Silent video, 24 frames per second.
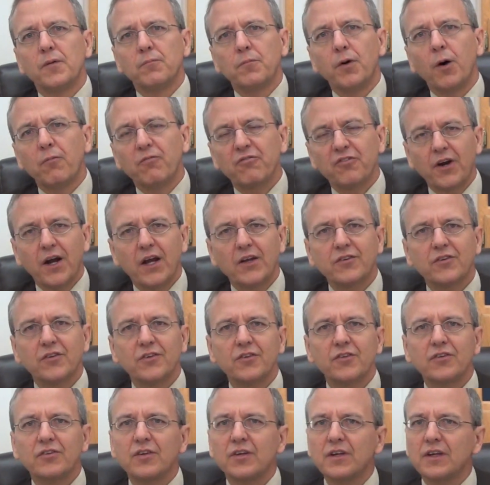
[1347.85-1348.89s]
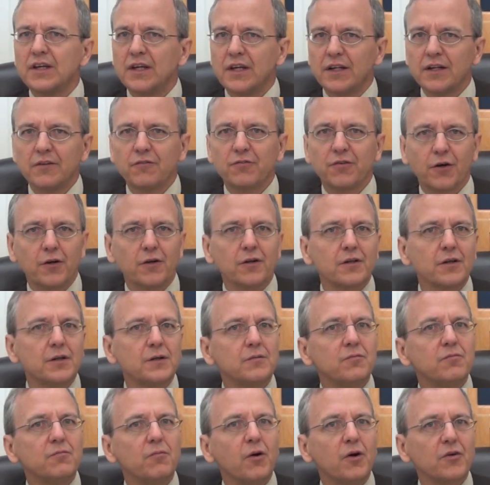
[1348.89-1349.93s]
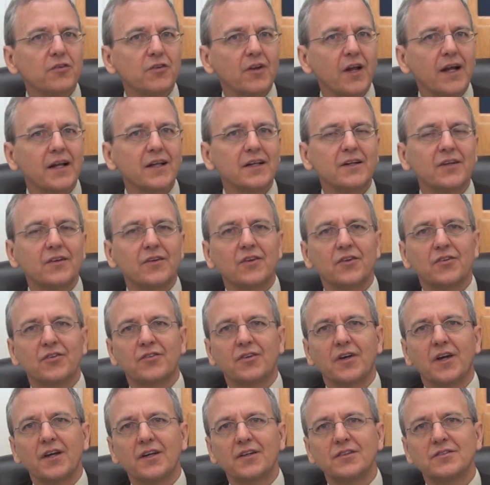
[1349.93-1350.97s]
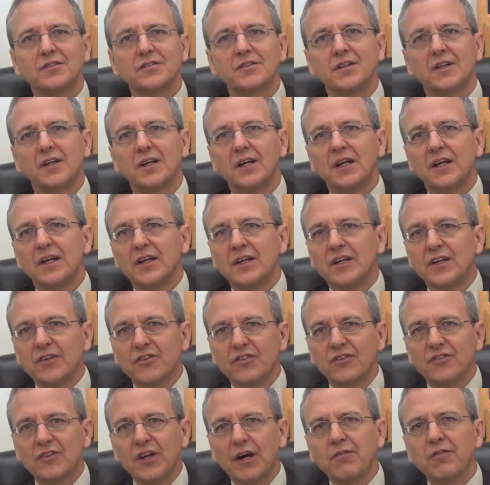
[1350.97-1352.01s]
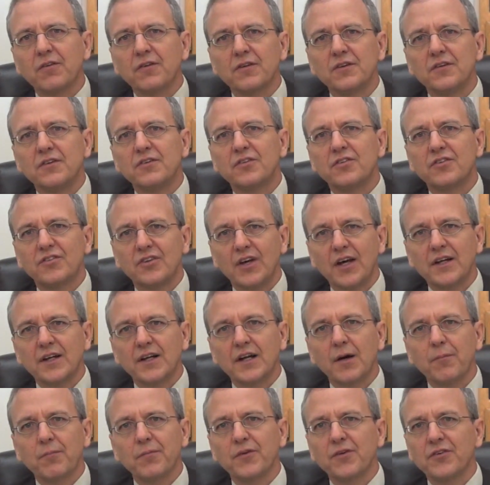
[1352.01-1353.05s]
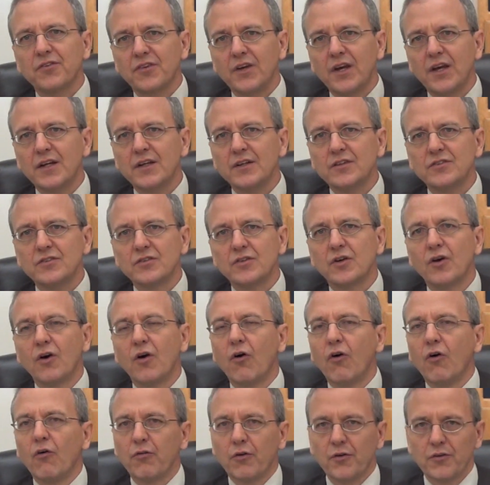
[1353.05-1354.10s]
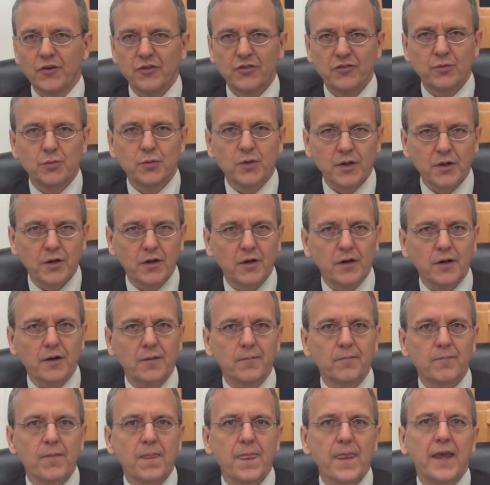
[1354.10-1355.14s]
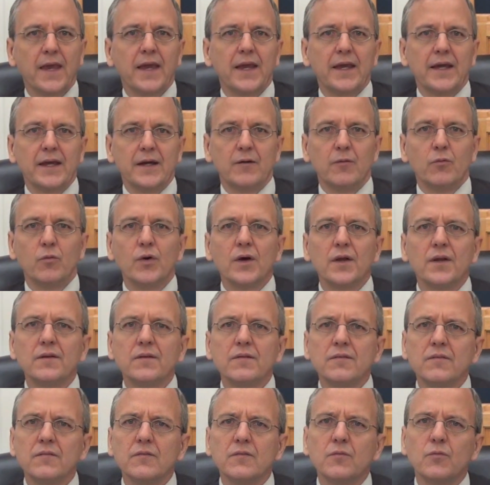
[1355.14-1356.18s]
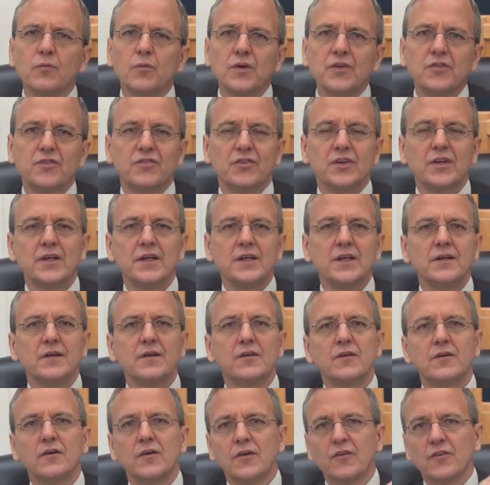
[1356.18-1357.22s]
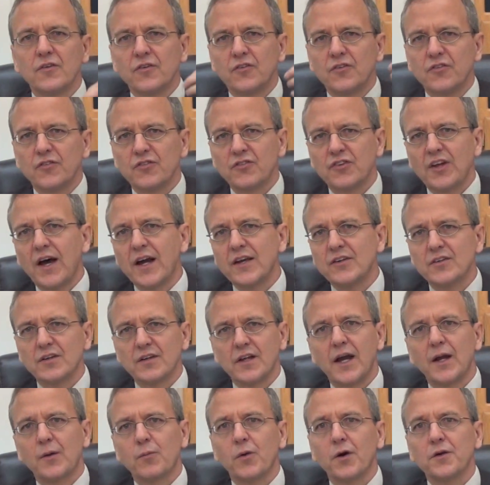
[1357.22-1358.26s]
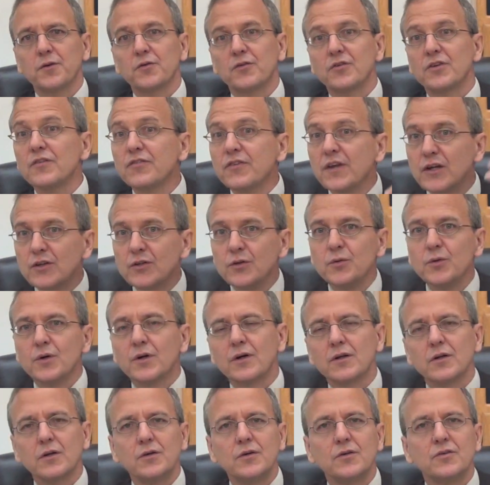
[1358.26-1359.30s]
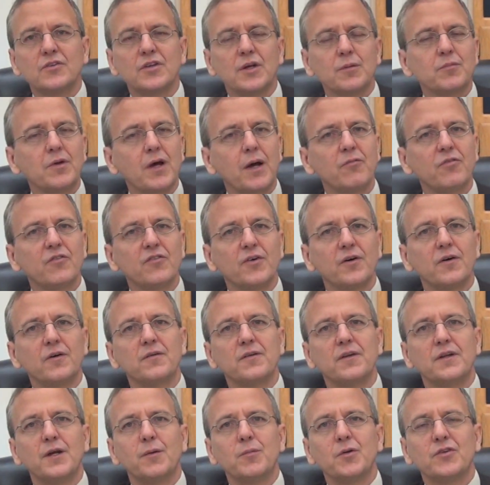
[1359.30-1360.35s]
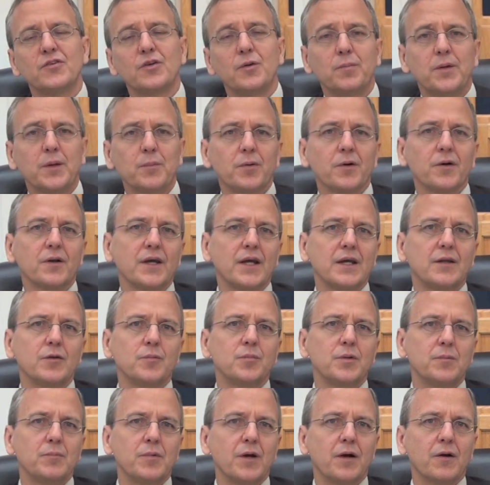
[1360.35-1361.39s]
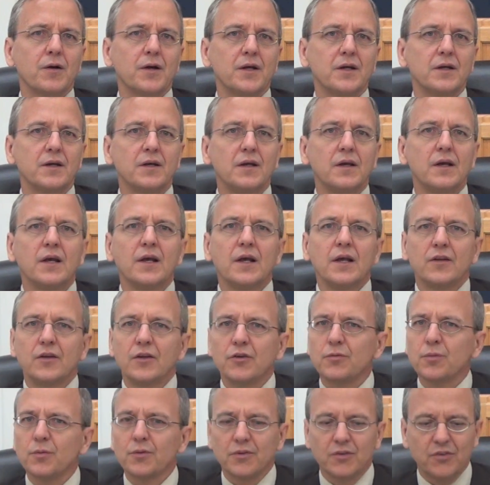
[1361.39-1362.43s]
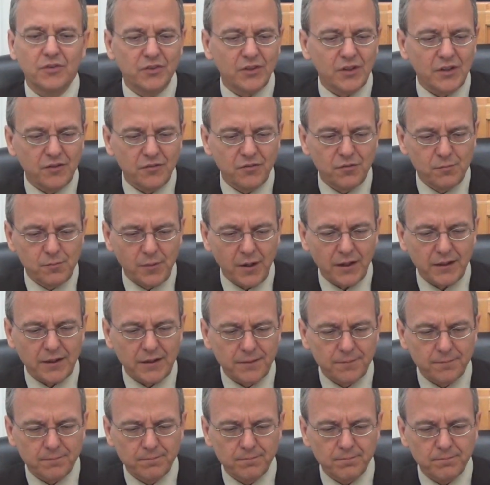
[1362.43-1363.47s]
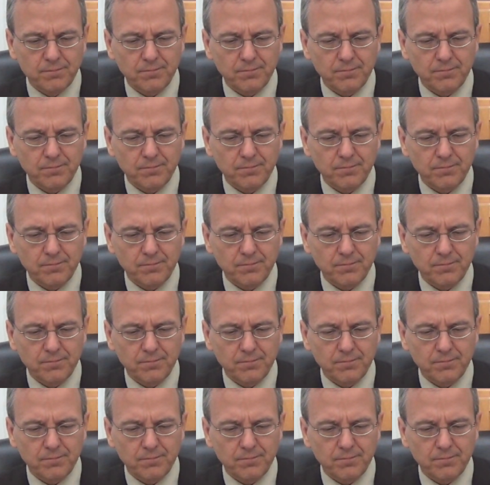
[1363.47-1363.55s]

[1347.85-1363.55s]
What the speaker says: Pope Francis, inadvertently, most likely at this stage, is definitely setting up the stage for this to occur. And when we see signs and lying wonders, if they do include some type of an image that people claim to be Mary, this will deceive many.